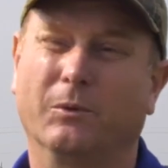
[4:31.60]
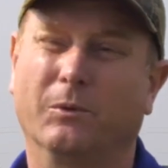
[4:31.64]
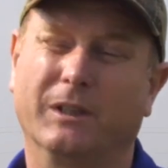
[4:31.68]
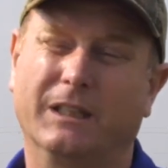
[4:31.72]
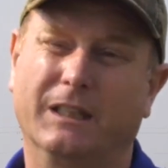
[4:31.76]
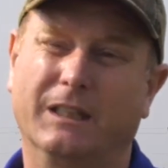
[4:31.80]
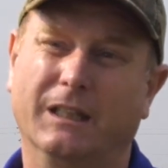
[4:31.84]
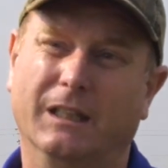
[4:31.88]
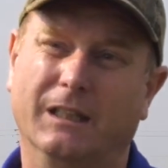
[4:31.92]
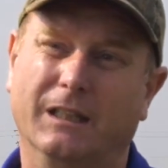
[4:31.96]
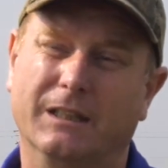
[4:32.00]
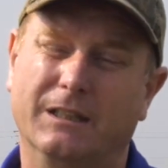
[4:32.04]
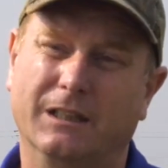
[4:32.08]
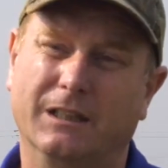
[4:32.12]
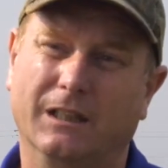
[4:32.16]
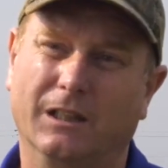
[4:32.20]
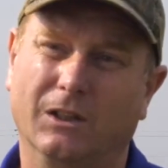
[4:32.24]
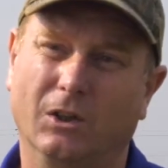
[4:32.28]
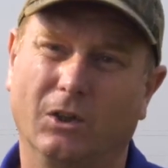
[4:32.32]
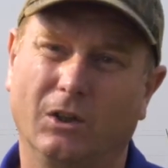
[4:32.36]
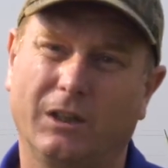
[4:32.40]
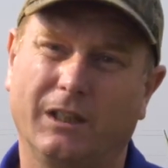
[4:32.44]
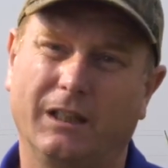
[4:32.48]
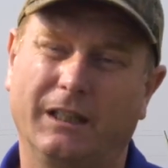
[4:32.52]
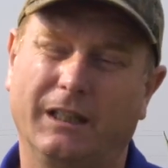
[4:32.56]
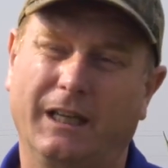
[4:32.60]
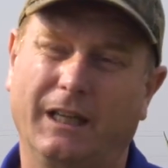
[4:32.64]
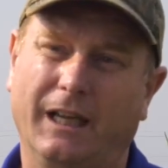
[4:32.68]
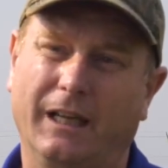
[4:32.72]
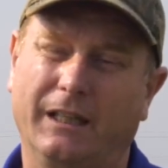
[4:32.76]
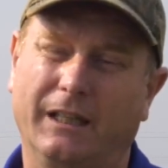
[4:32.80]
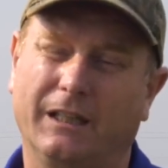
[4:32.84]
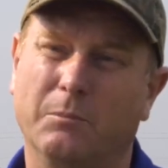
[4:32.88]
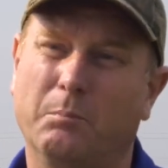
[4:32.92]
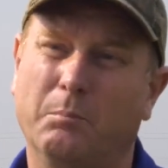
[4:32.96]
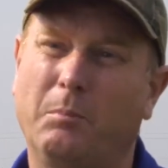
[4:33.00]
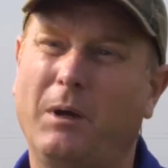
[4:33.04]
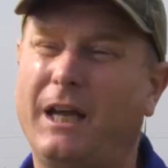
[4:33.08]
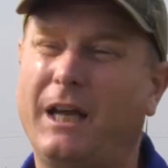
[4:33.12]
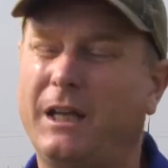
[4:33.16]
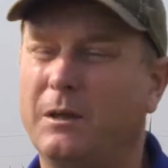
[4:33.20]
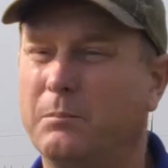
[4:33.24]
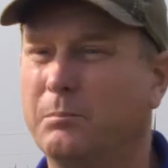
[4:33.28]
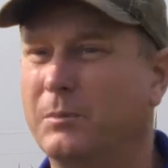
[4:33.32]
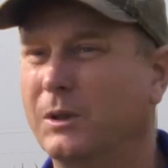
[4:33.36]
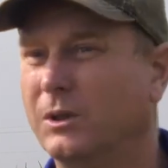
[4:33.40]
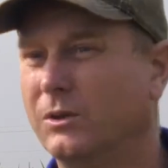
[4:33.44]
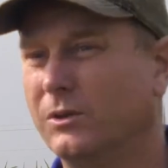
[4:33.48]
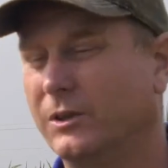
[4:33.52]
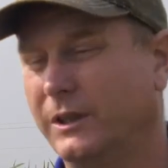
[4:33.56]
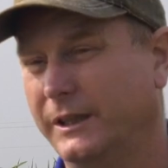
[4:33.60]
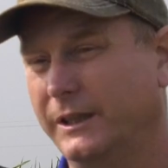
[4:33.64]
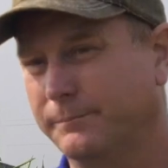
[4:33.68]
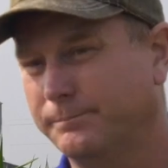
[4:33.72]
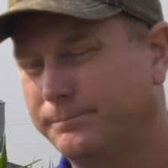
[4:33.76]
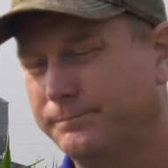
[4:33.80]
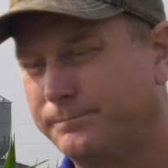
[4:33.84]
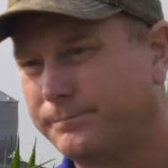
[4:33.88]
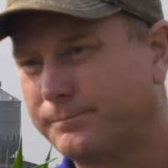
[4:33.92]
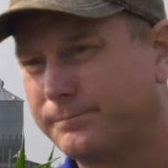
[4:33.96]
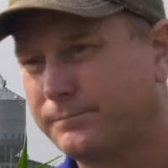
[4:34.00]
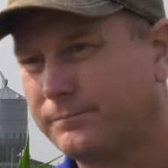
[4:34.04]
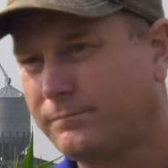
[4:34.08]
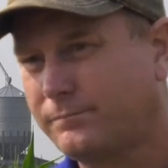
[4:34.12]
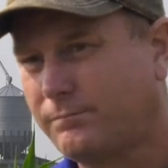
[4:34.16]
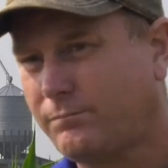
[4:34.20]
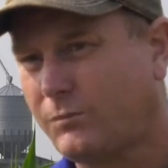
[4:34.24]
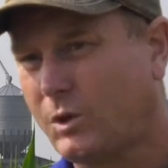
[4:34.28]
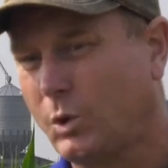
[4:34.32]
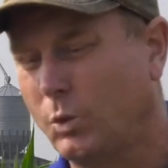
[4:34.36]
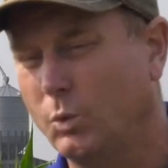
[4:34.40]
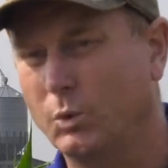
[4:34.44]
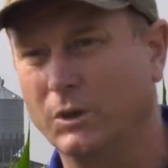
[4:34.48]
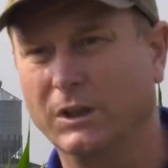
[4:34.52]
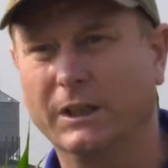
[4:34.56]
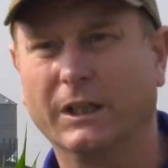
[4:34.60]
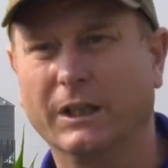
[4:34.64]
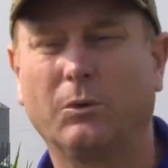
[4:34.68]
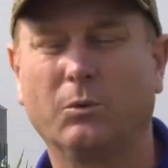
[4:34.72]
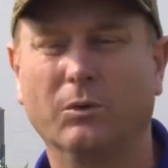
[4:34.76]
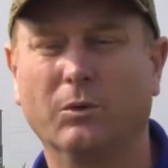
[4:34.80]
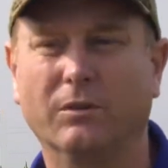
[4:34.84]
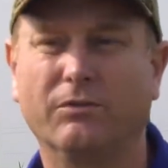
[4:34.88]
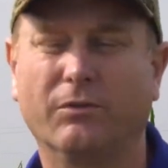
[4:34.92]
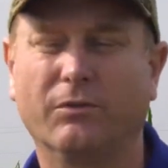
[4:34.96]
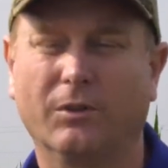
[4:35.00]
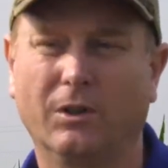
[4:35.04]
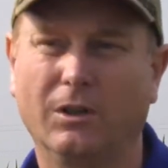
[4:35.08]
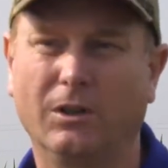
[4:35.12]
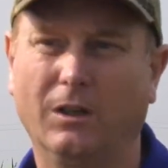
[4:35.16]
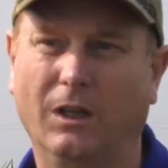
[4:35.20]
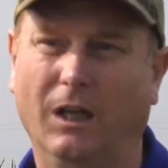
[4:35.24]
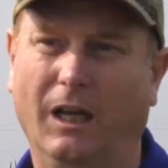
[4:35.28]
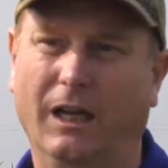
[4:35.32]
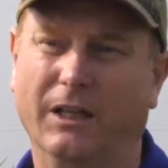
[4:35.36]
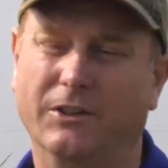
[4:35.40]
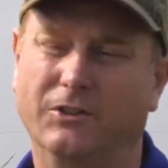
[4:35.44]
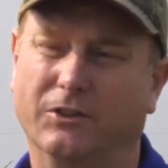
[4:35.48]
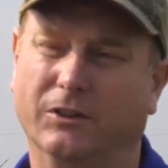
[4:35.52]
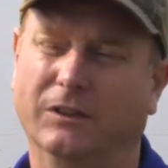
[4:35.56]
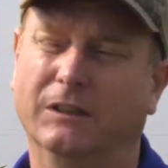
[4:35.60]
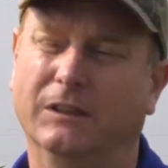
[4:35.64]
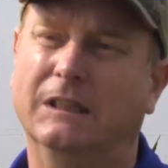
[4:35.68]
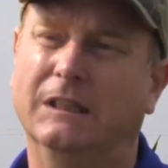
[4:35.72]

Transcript: we did looking at compatibility with liquid fertilizer,